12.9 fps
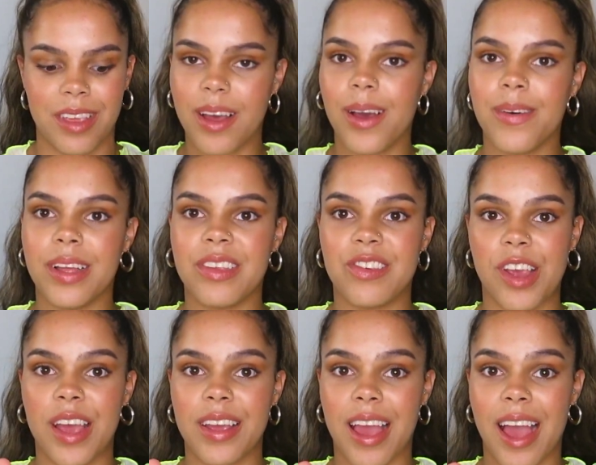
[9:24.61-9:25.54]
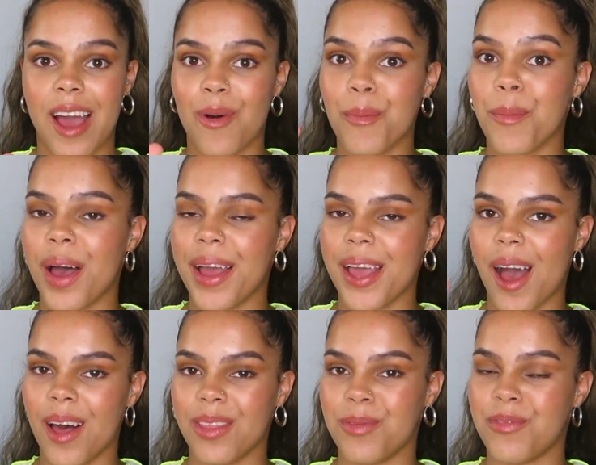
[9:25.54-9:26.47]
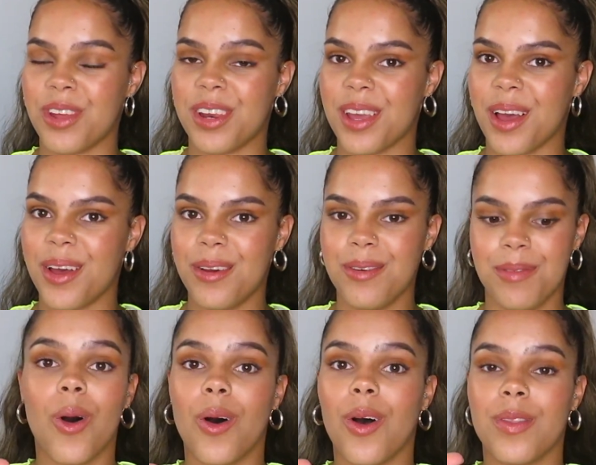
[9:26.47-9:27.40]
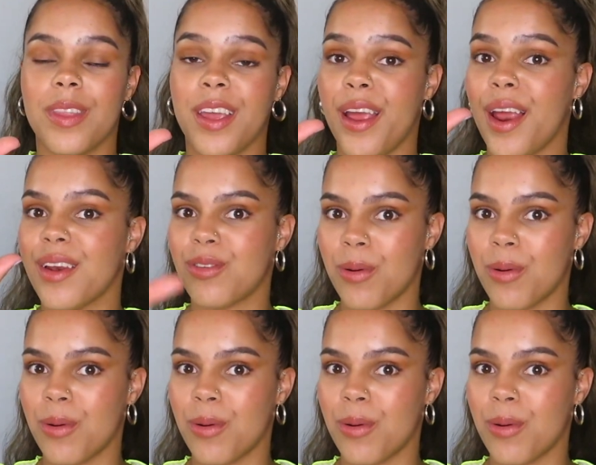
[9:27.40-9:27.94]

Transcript: go and check out my other video on the